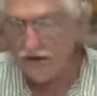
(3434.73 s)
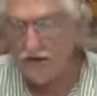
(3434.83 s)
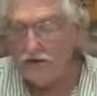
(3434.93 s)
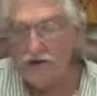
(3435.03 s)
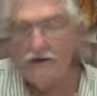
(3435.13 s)

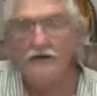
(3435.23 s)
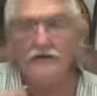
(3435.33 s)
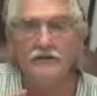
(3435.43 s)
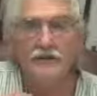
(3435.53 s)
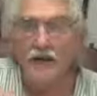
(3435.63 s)
Oh,
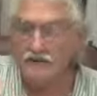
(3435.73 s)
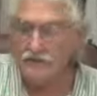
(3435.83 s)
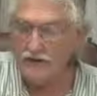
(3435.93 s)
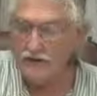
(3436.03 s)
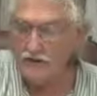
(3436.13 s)
in this last
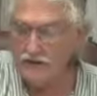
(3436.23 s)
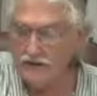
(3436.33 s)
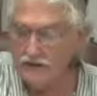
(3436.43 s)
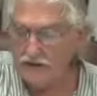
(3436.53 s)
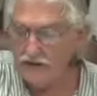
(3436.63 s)
video I
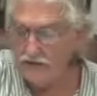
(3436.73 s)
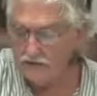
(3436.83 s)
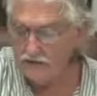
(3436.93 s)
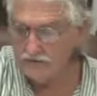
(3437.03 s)
did,